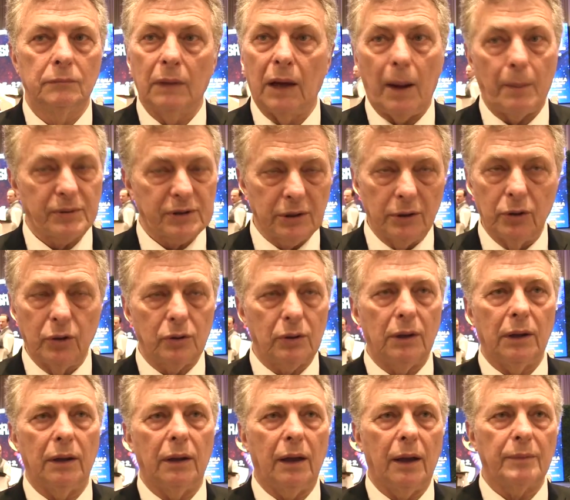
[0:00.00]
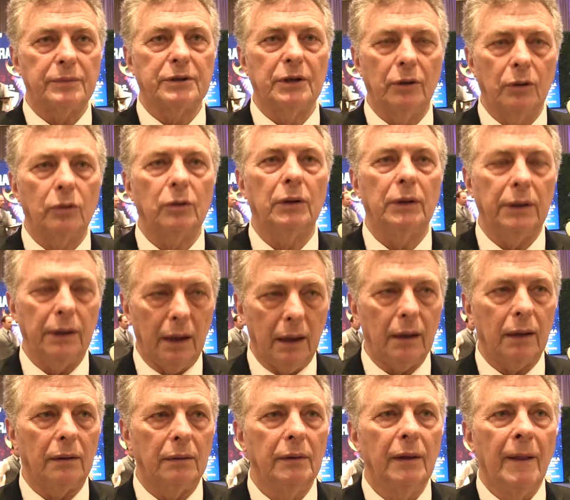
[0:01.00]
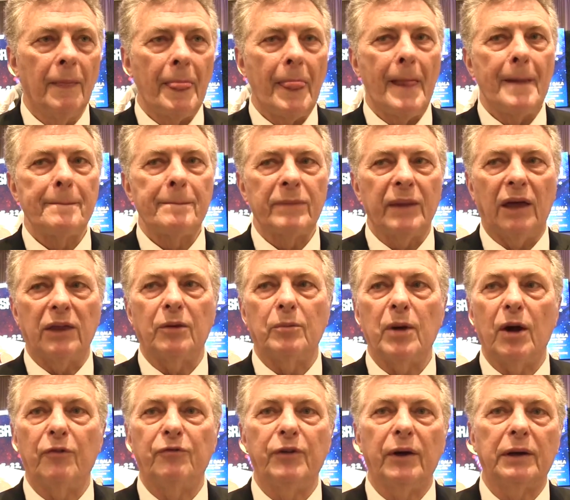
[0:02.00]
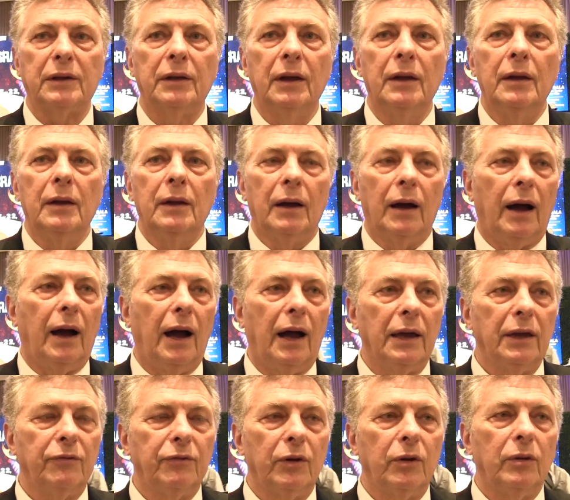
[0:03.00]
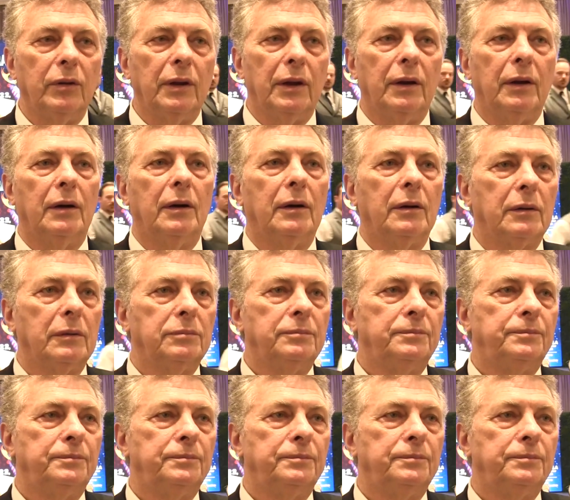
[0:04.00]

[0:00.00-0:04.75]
Absolutely, absolutely, yeah. As a matter of fact, I even a